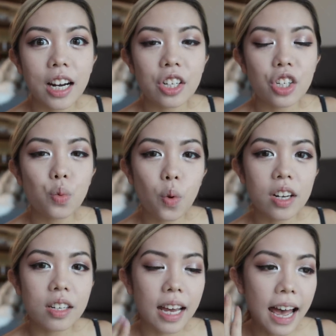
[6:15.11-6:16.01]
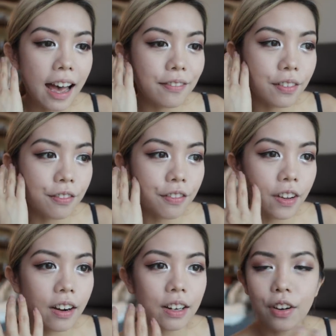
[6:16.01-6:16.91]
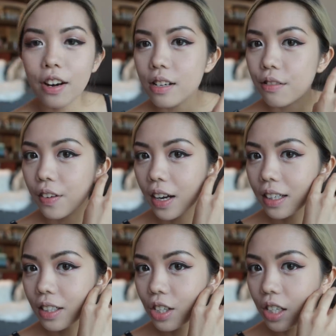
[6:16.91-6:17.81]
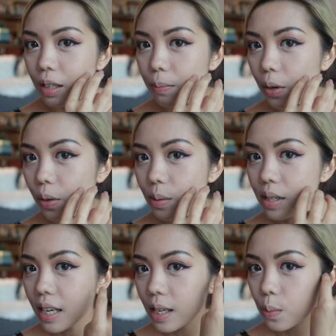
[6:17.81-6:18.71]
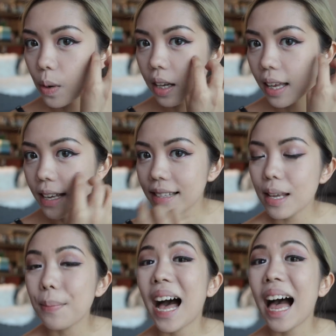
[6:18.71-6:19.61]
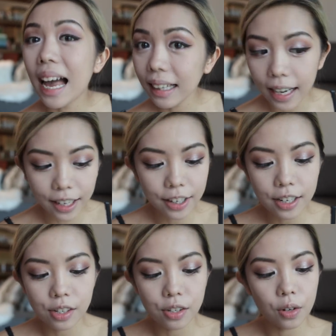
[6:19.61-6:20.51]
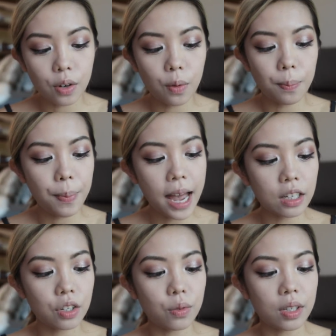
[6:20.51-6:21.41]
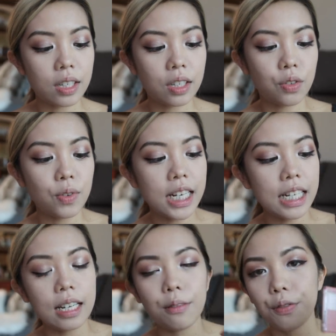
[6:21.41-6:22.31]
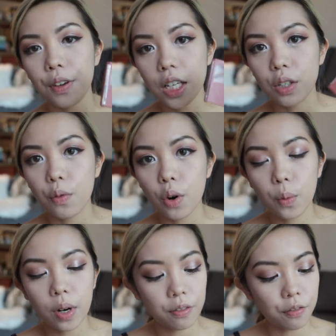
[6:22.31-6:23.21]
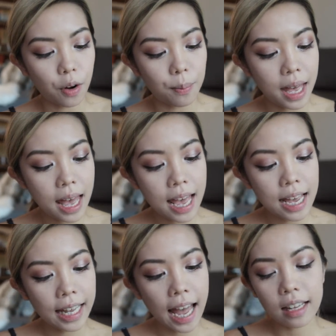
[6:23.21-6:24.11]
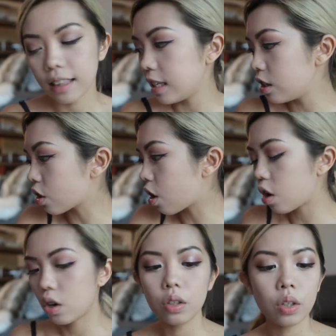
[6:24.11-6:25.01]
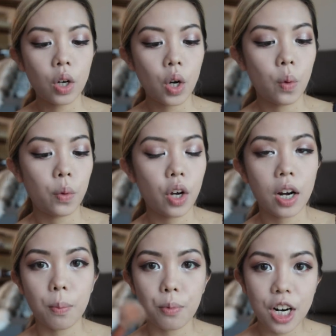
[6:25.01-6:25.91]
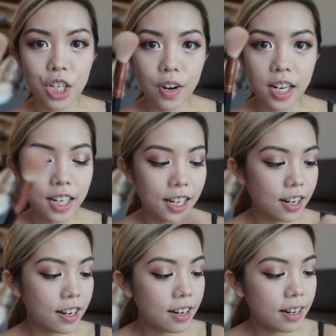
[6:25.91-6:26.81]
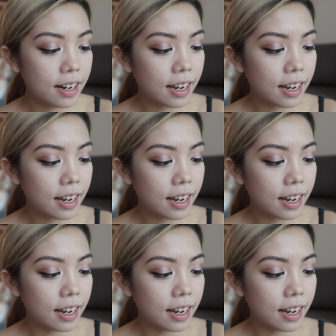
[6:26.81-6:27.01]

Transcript: I just want to have very, very defined cheekbones as well as then highlighter. So back to this 3D face forward from Kathy Doll. We got our brush right here.